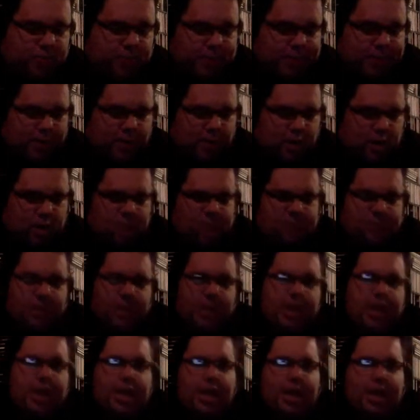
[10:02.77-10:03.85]
Peter Hobbs.
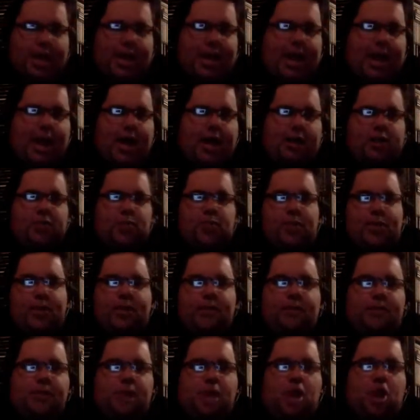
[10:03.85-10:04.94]
He asked
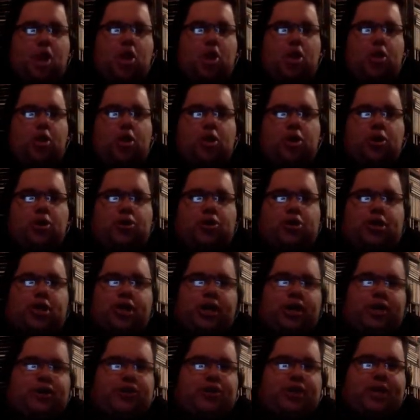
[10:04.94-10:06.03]
me, Do
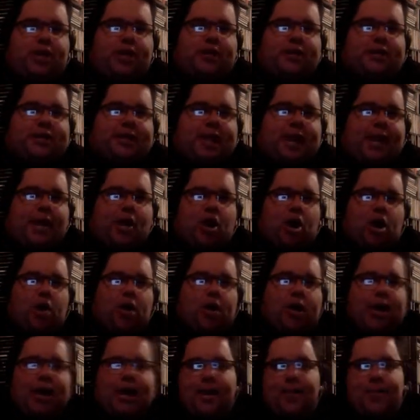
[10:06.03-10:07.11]
you think that
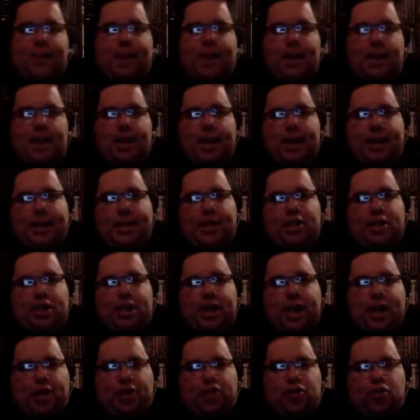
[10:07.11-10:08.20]
I am an
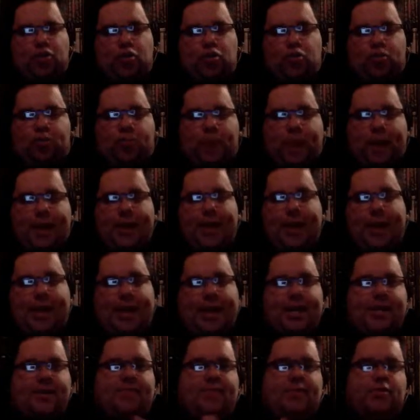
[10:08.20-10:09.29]
international band,
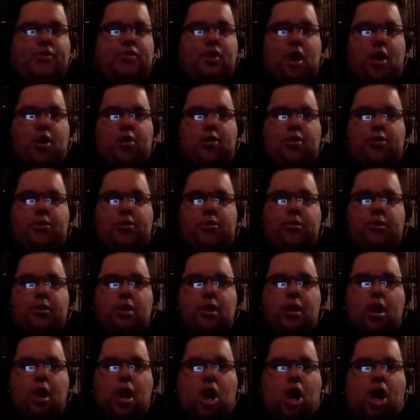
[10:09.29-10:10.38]
even though
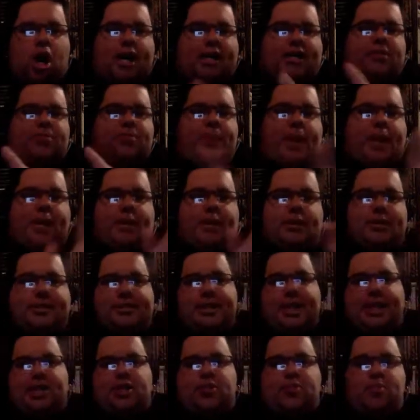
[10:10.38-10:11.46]
I spend
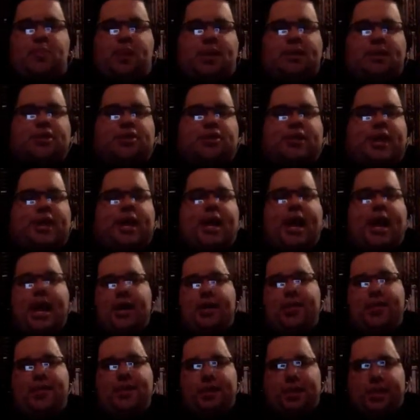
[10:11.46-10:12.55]
six months out
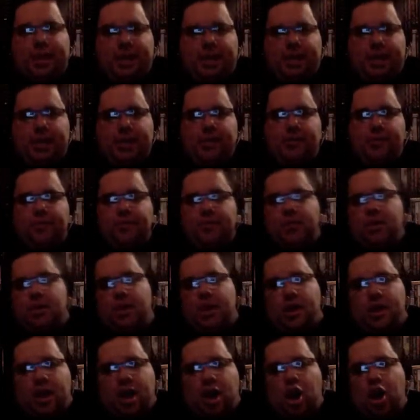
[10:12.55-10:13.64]
of the year
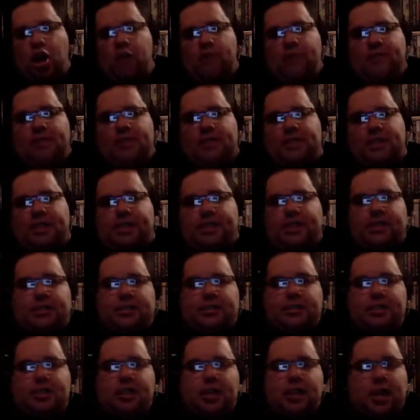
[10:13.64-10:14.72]
overseas?
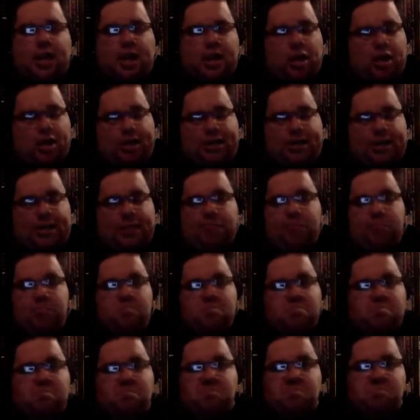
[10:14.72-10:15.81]
And I said,
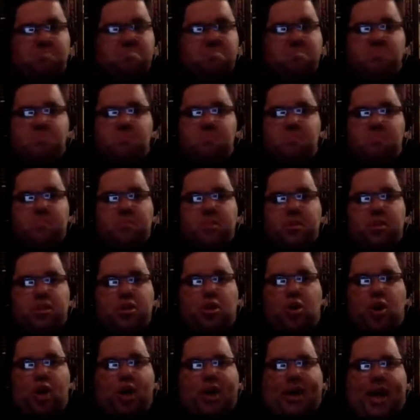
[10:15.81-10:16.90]

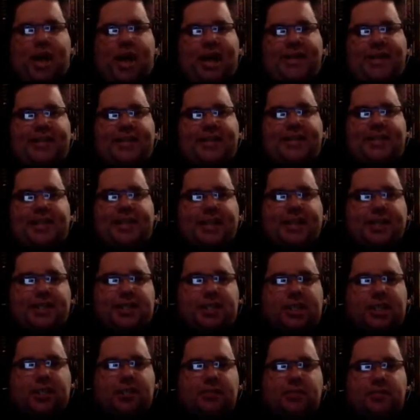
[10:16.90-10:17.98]
You're like
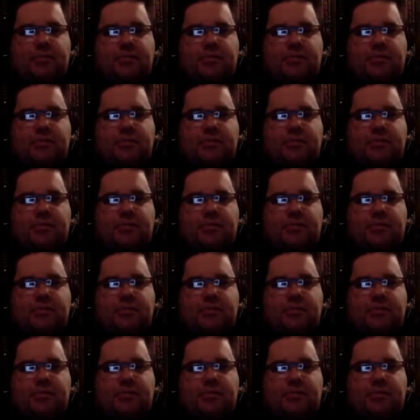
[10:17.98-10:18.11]
ACDC.